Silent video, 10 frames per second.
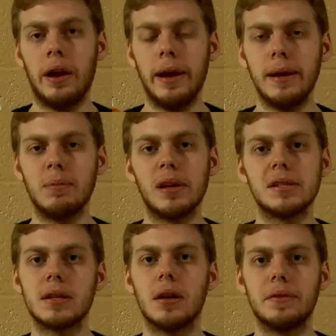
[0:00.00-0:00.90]
I hate
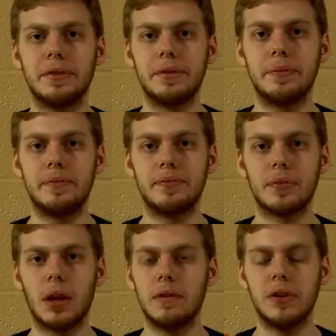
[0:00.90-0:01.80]
myself.
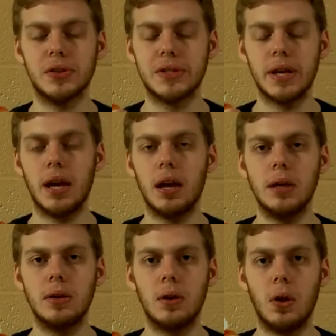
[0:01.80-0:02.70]
I feel
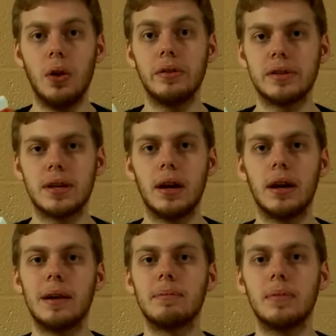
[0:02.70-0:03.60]
sad all the
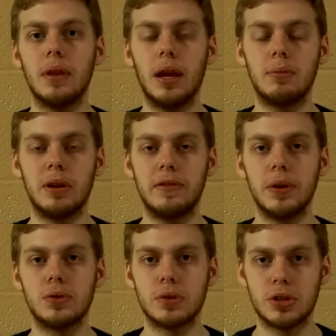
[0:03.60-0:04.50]
time, and my
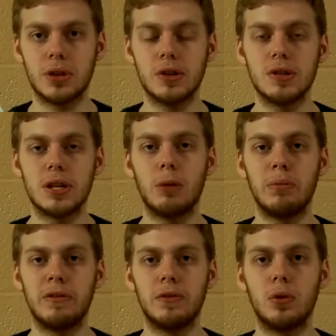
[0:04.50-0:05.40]
future stretches
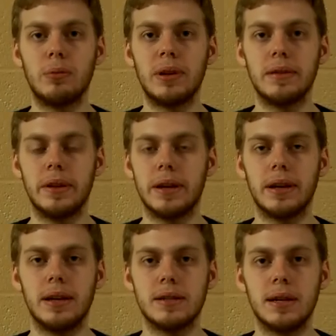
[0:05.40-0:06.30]
out before me
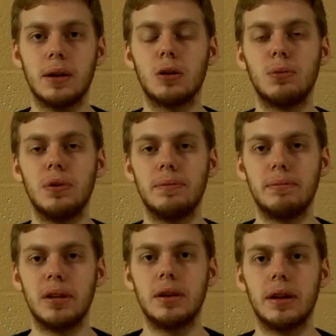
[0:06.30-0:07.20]
like a terrible
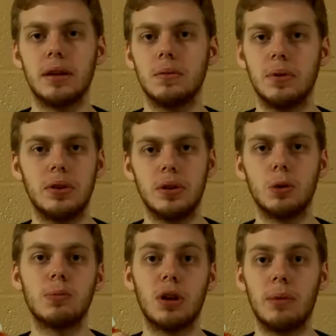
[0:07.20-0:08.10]
midnight with
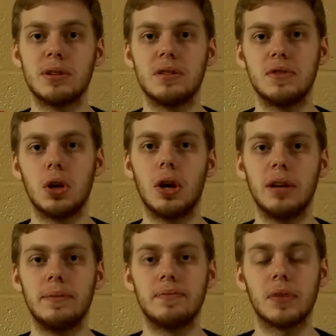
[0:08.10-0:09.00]
no promise of
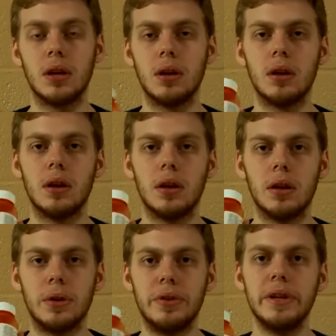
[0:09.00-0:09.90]
dawn.
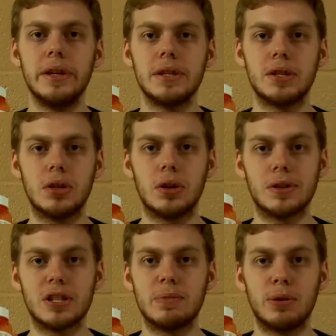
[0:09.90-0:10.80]
These
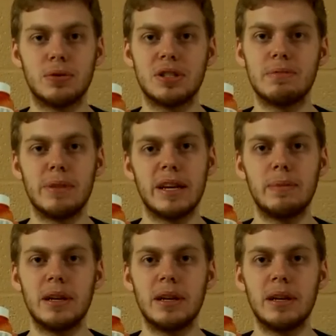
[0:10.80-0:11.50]
are supposed to make